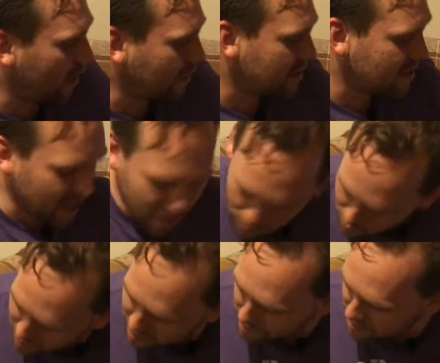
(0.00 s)
are the team or
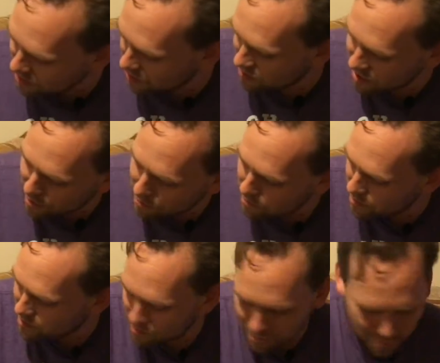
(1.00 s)
where they've been touched up and
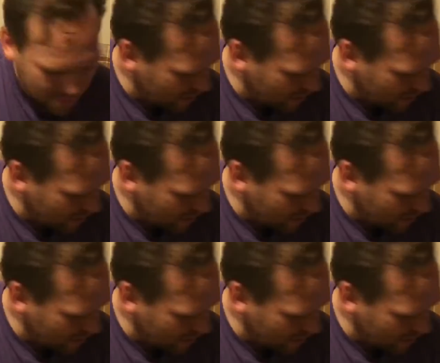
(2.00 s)
bits and bobs